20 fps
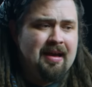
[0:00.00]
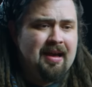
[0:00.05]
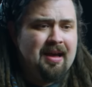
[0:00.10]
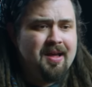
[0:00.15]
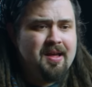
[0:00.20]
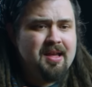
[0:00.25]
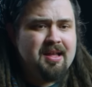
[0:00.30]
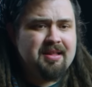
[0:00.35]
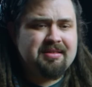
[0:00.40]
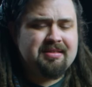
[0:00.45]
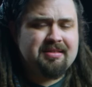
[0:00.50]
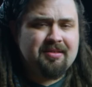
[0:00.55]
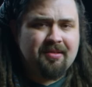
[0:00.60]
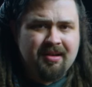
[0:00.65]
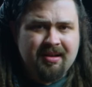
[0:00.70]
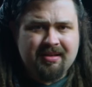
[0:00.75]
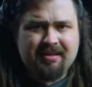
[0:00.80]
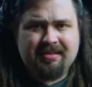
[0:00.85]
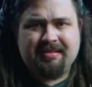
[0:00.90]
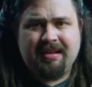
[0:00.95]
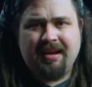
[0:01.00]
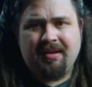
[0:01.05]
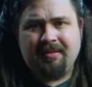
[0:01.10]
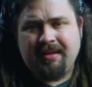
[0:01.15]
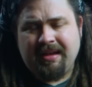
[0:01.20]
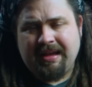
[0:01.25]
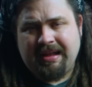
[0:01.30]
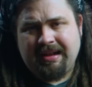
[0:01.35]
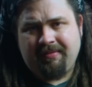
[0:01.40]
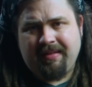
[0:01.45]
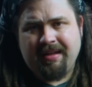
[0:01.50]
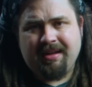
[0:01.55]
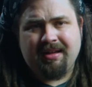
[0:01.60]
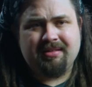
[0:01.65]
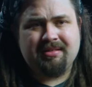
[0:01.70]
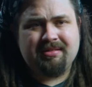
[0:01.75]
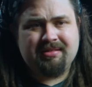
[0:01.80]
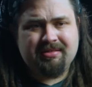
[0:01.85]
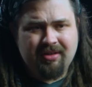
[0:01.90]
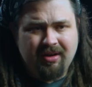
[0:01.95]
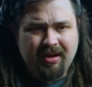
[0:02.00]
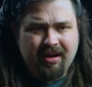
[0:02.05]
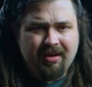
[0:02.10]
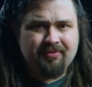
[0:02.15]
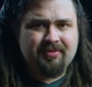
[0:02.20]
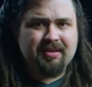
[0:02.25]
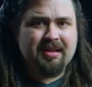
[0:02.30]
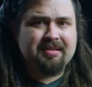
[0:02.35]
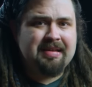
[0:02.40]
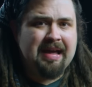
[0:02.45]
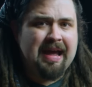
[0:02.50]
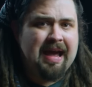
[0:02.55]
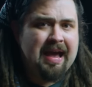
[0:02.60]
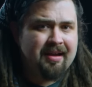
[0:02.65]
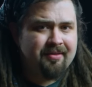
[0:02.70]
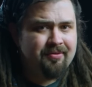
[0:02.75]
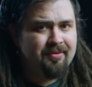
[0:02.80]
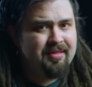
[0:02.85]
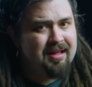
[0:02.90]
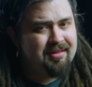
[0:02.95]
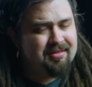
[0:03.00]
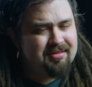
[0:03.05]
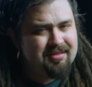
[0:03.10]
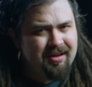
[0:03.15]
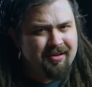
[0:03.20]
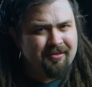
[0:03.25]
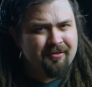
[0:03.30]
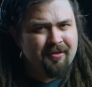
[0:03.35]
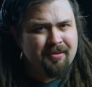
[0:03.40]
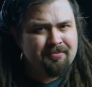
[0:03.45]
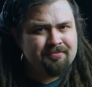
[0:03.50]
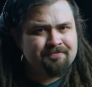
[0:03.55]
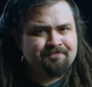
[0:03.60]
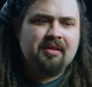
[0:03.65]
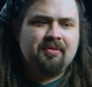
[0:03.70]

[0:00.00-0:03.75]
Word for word: uh, it started to sound kind of like a soft attack for that snare drum.